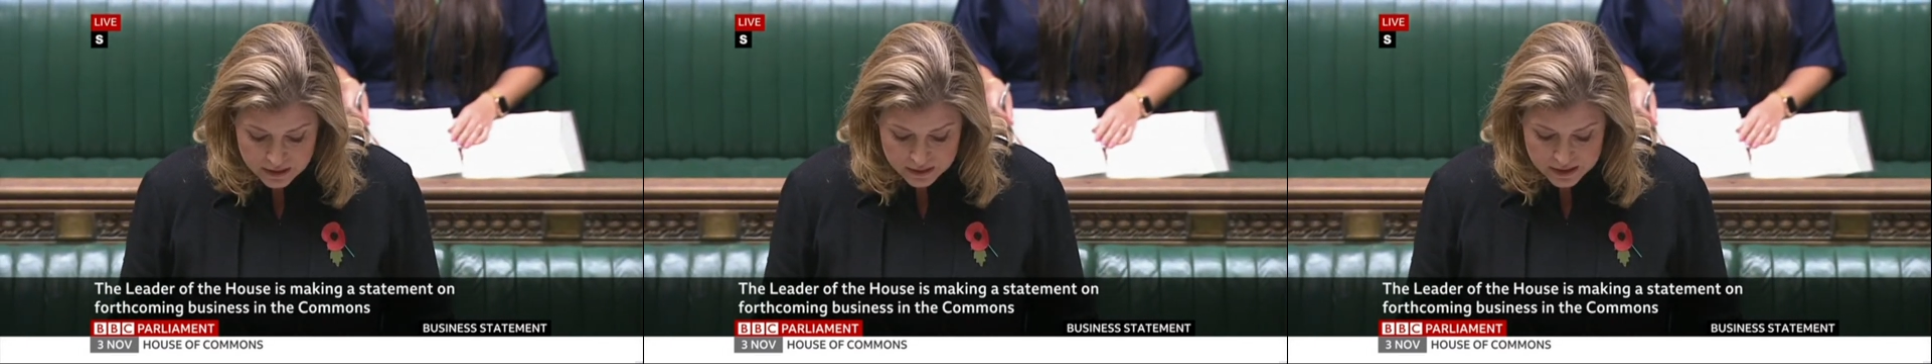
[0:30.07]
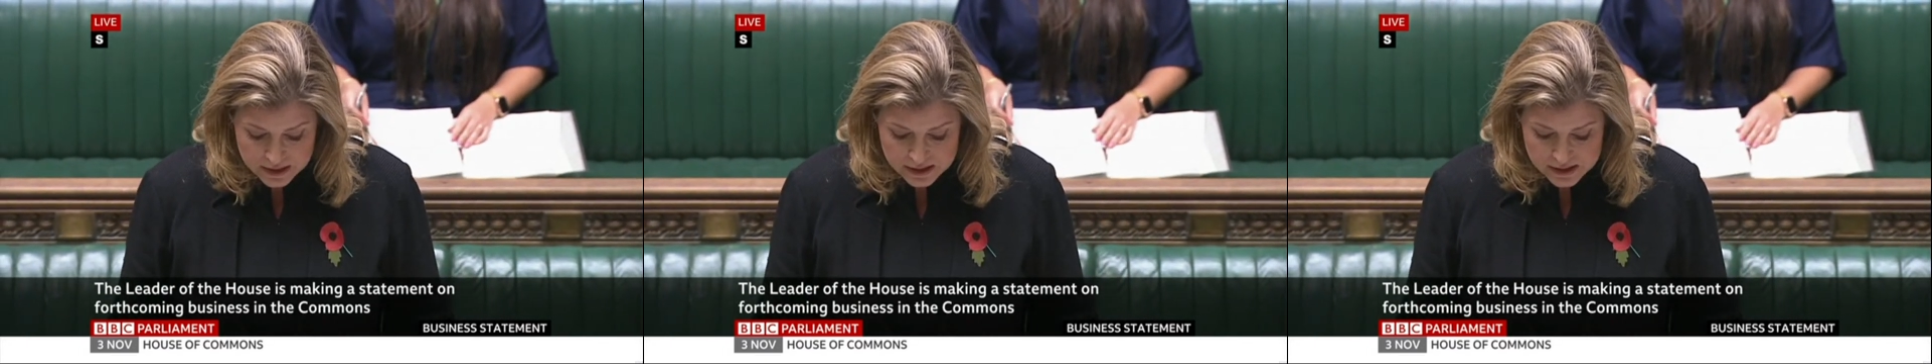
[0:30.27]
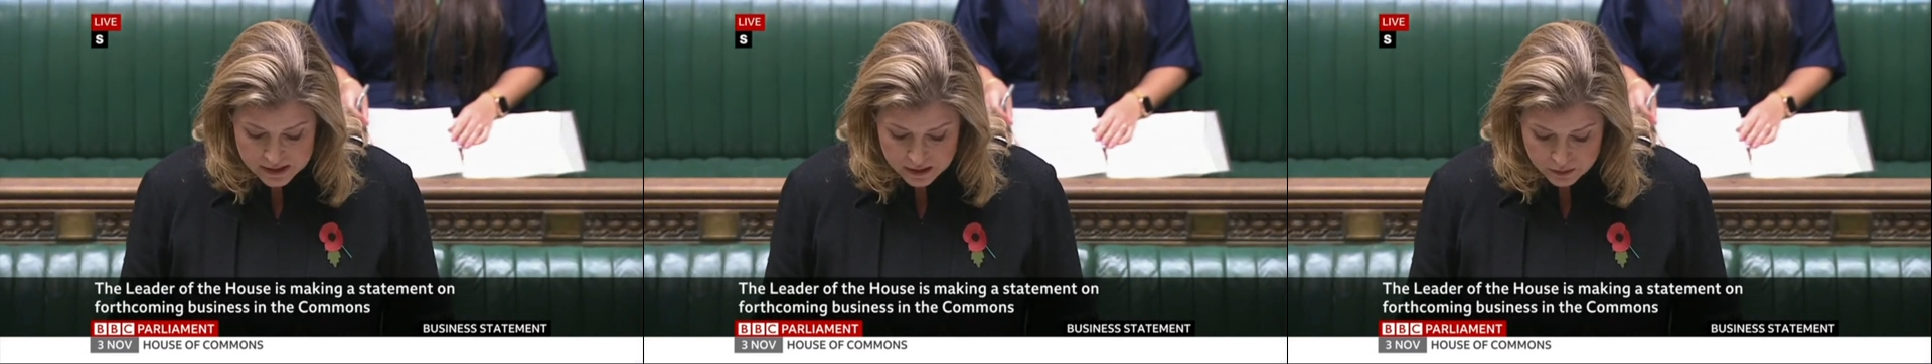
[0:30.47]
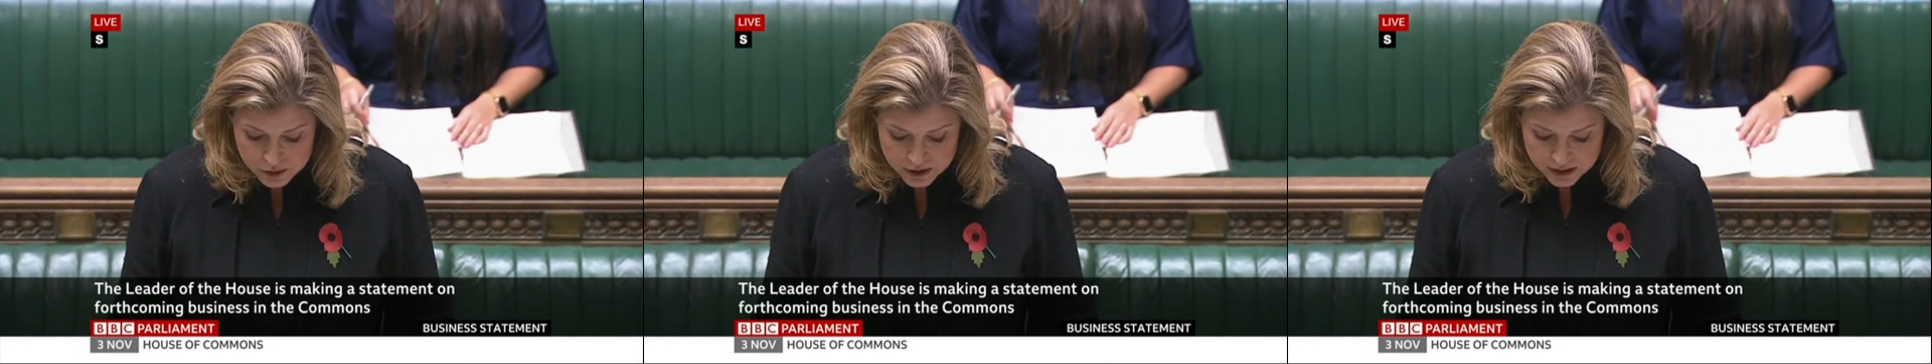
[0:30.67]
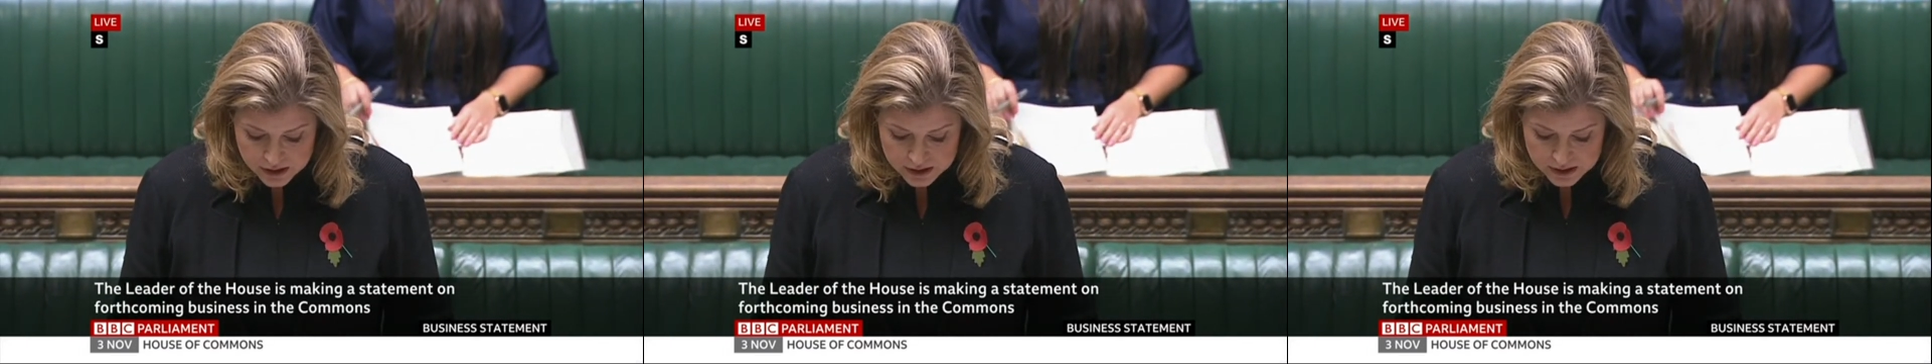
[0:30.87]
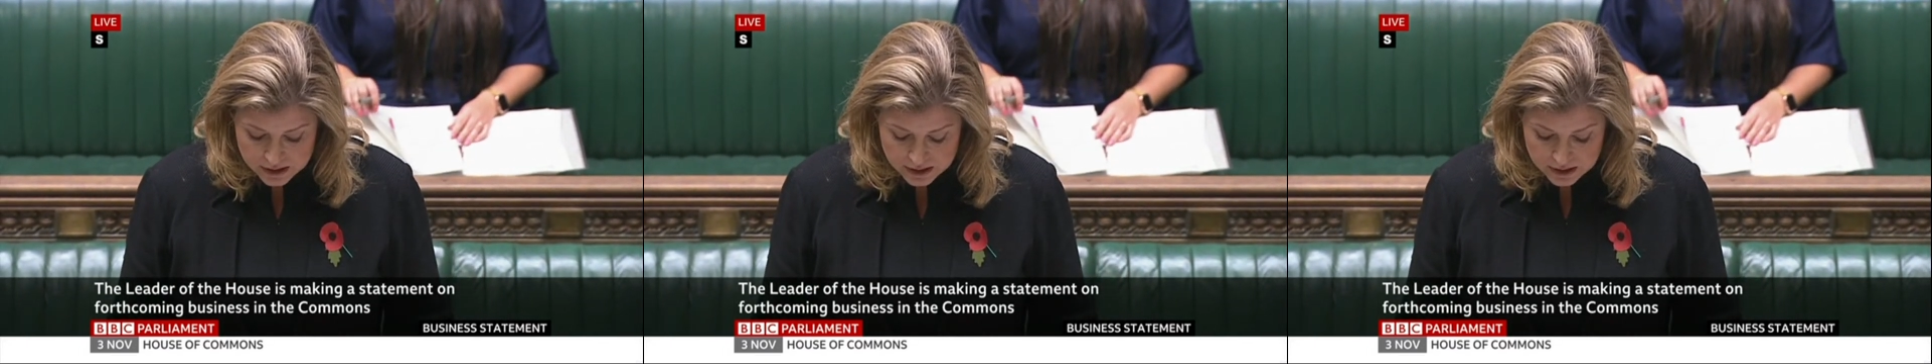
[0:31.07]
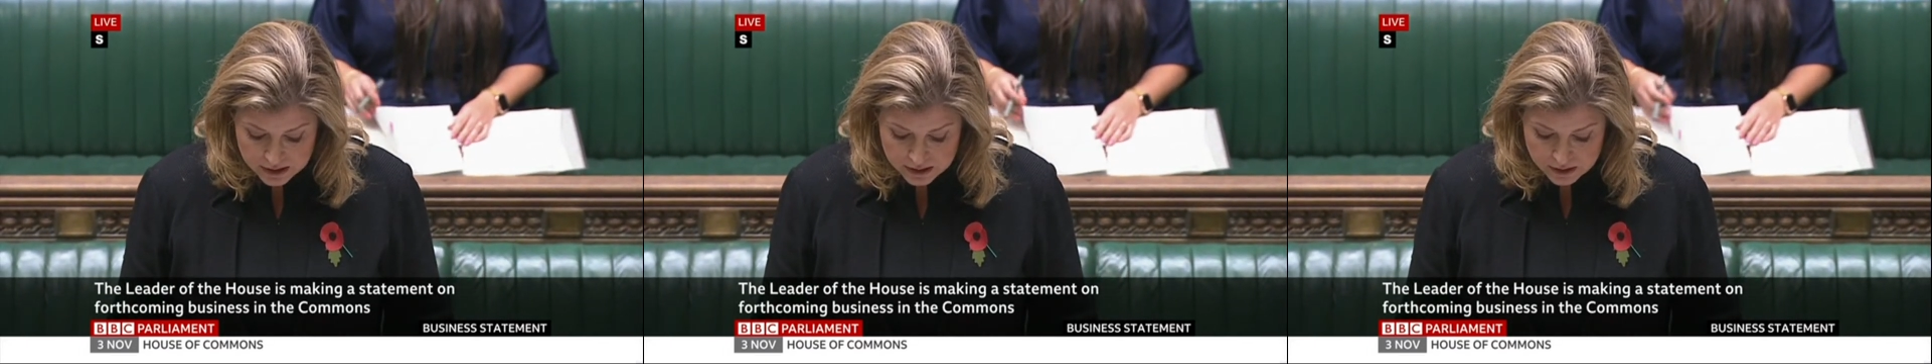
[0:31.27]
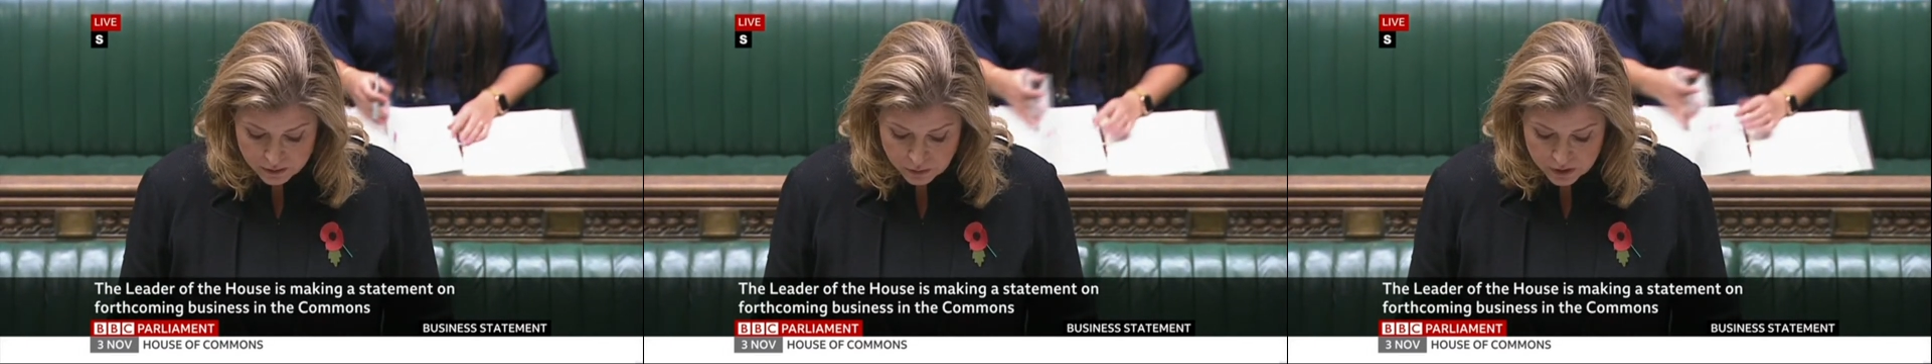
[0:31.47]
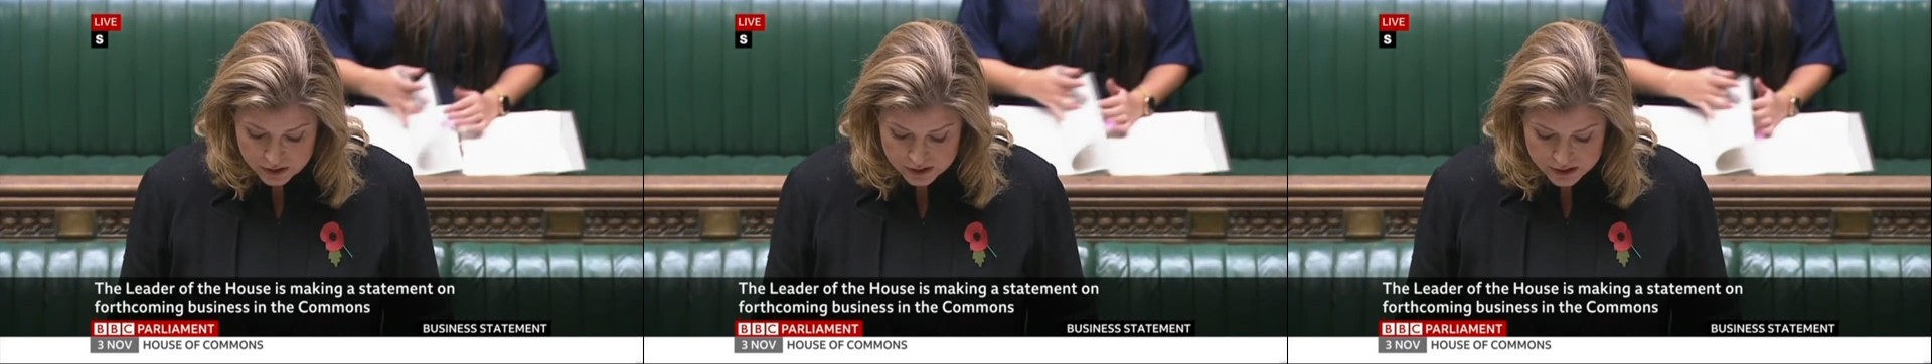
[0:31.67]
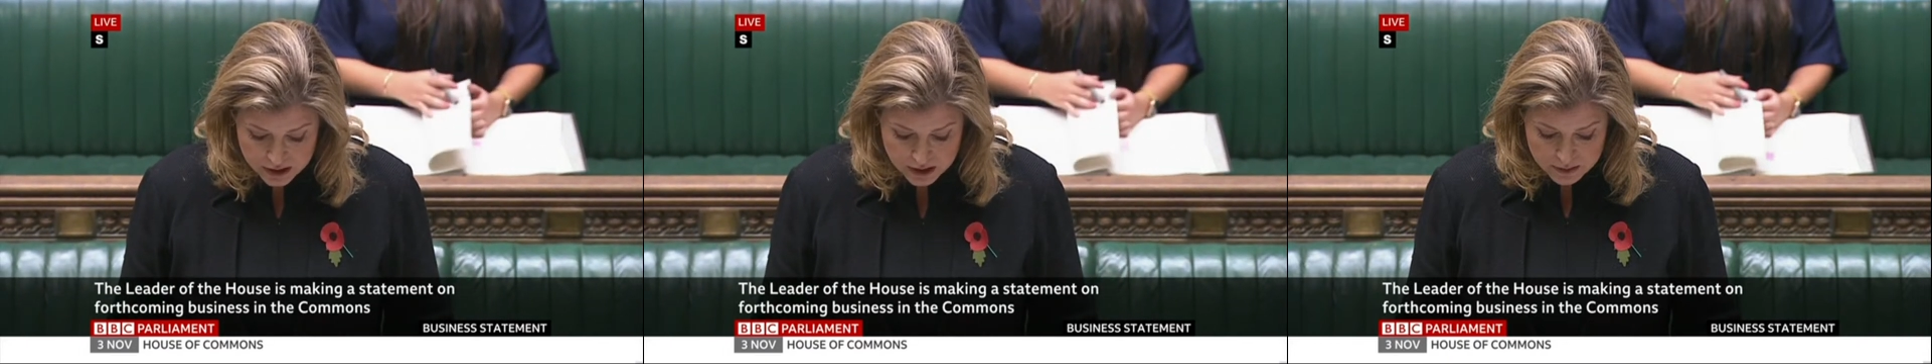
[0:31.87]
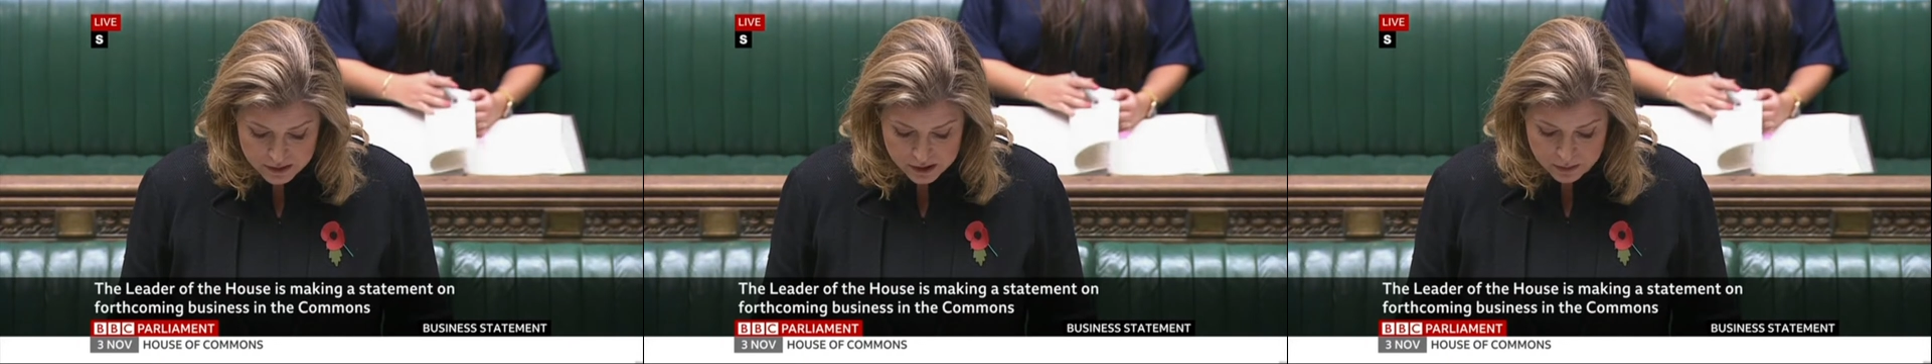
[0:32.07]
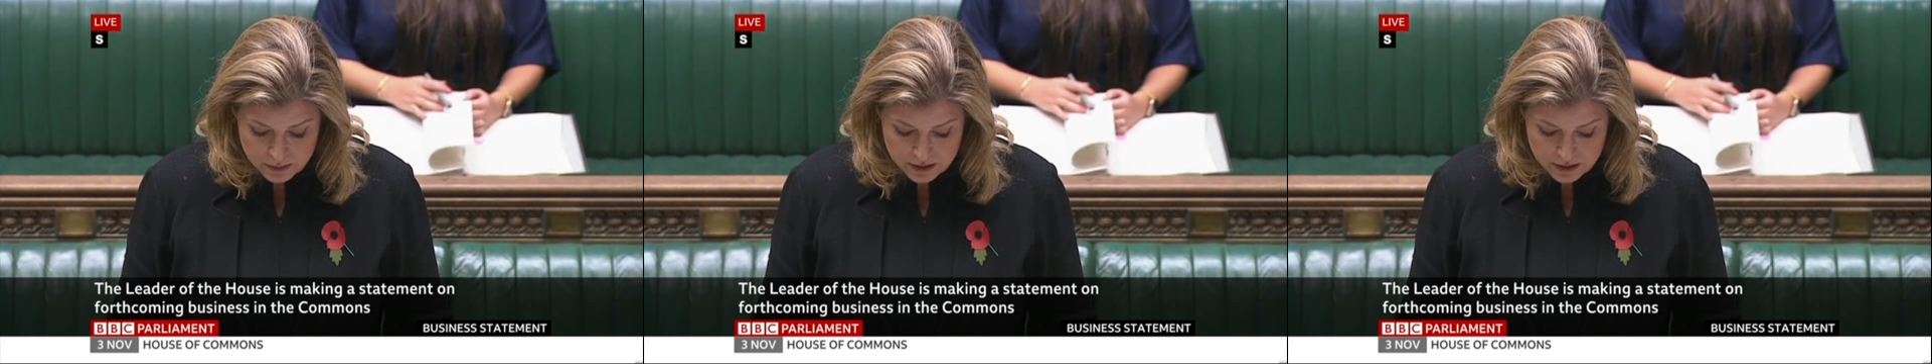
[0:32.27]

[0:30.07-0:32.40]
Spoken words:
These subjects were determined